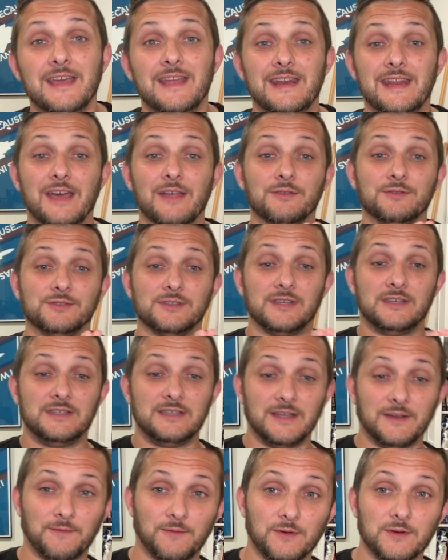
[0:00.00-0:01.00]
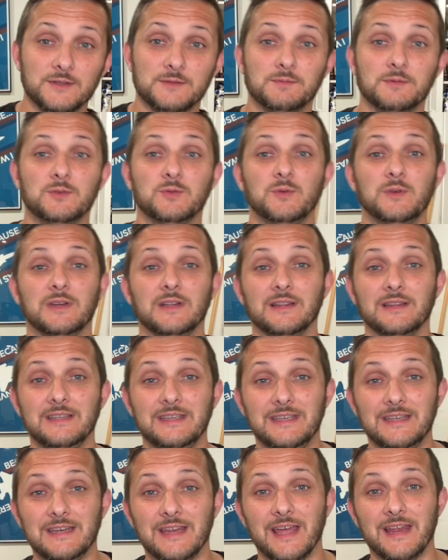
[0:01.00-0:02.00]
Now, there's a difference between a
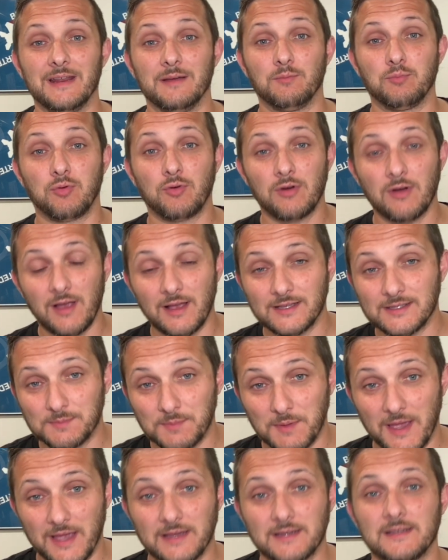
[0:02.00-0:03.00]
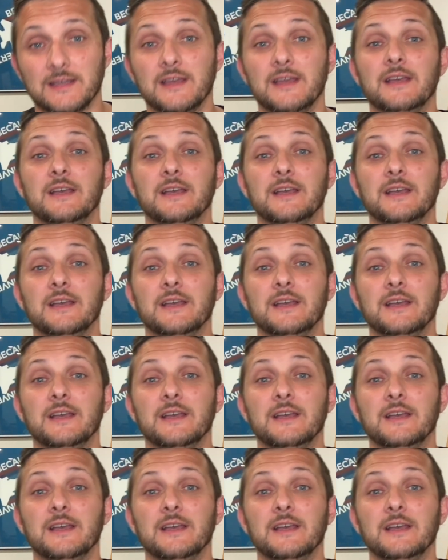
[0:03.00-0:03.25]
lead and a prospect.